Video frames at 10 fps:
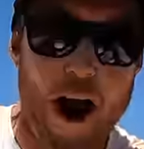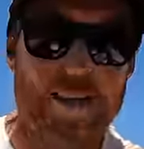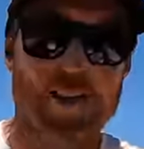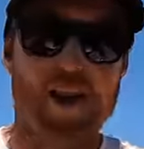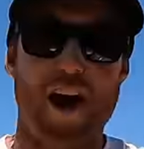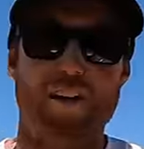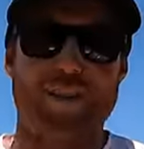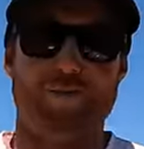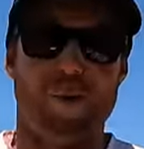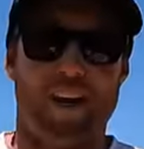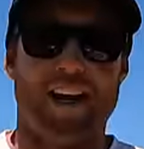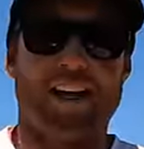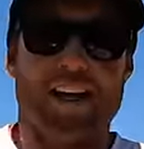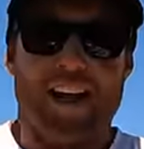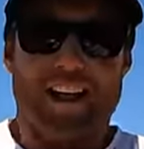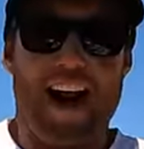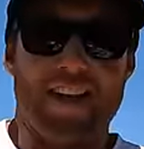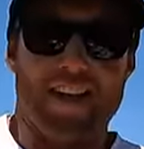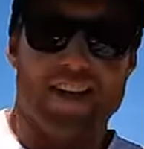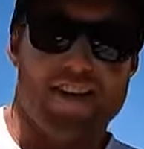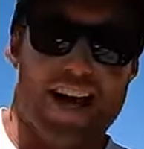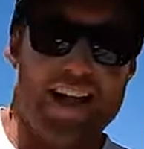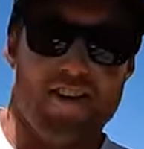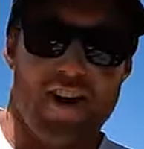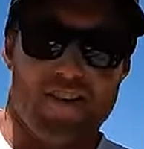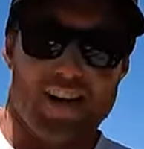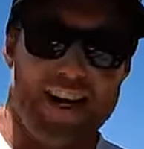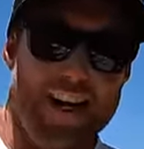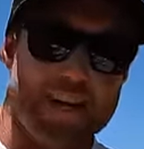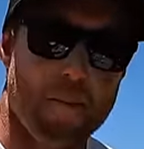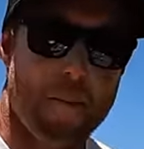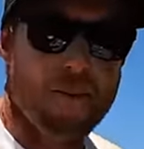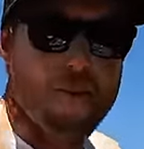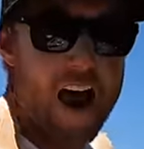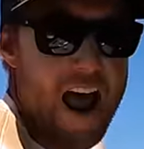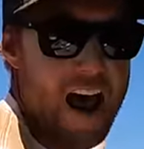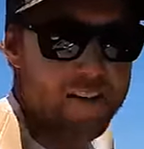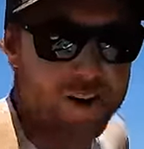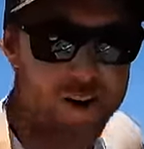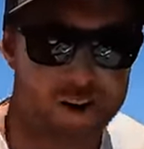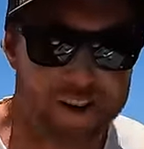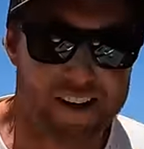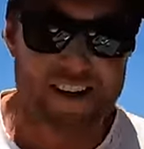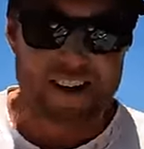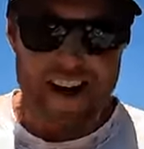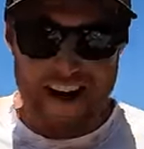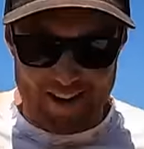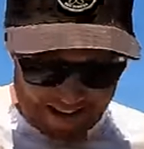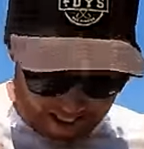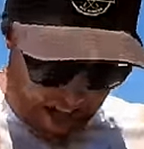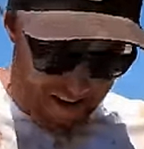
white shirt this morning. Now look at the color of it. It is brown, dude. How good is